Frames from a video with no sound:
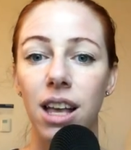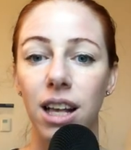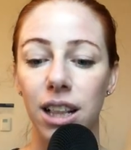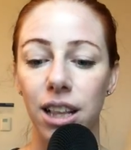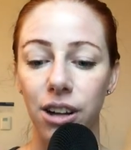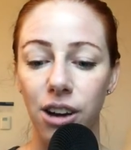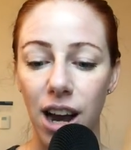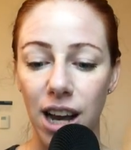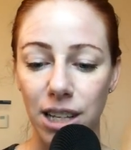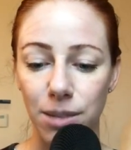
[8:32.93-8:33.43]

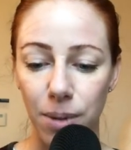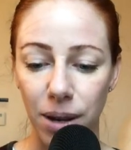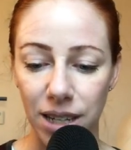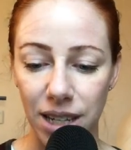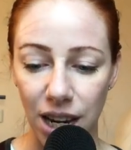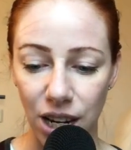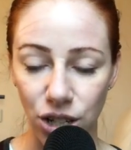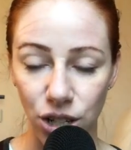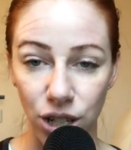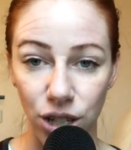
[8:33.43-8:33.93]
clear
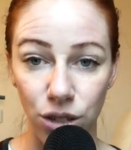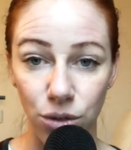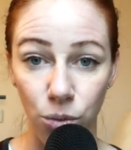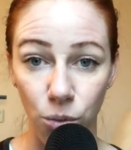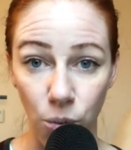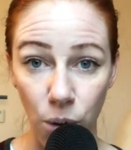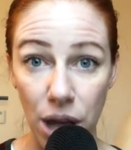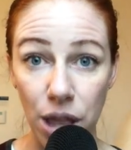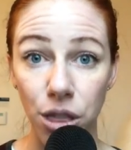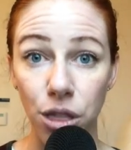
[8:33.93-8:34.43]
expectations
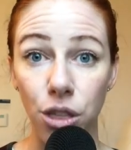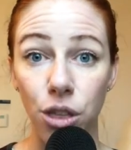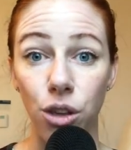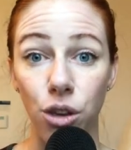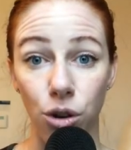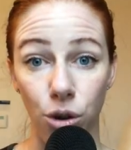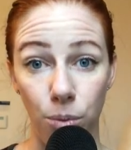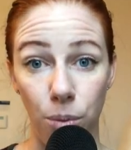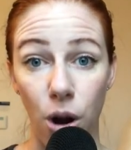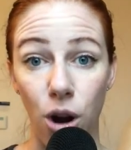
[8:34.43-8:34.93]
with
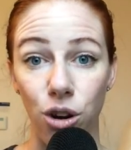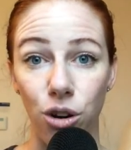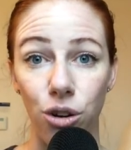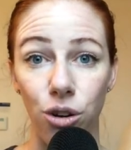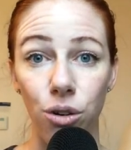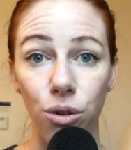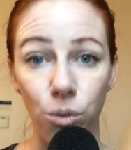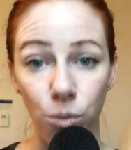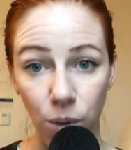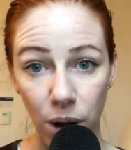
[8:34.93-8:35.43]
your
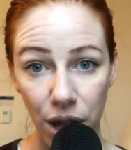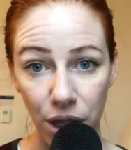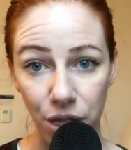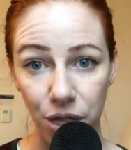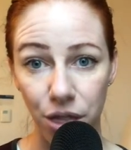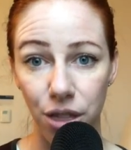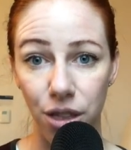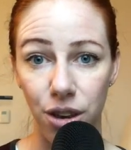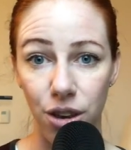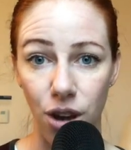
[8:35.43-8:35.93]
partner, with
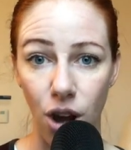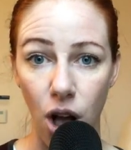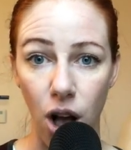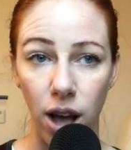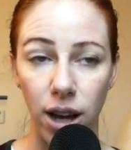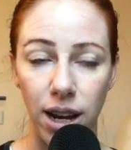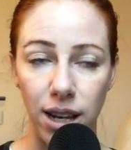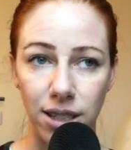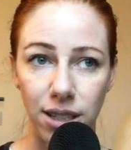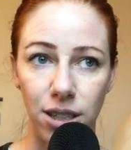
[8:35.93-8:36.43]

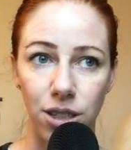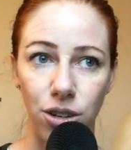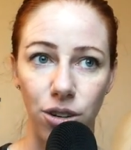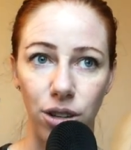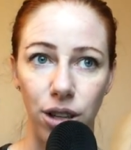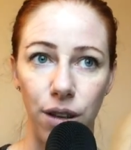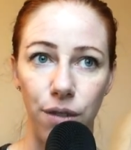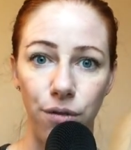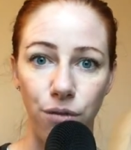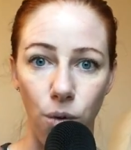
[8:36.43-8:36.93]
not
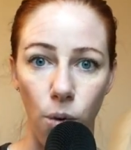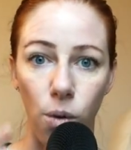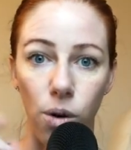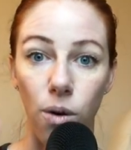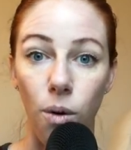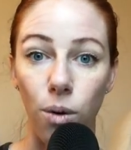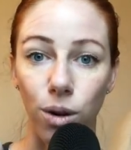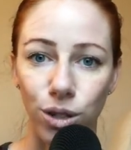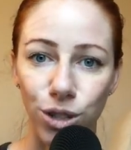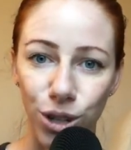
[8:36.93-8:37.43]
necessarily for
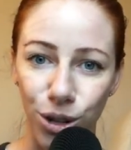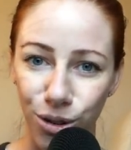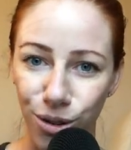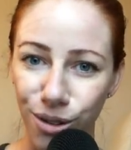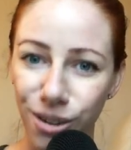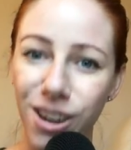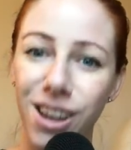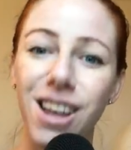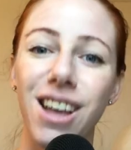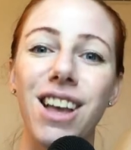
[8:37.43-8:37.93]
or
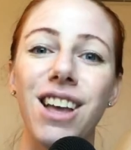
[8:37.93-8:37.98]
to,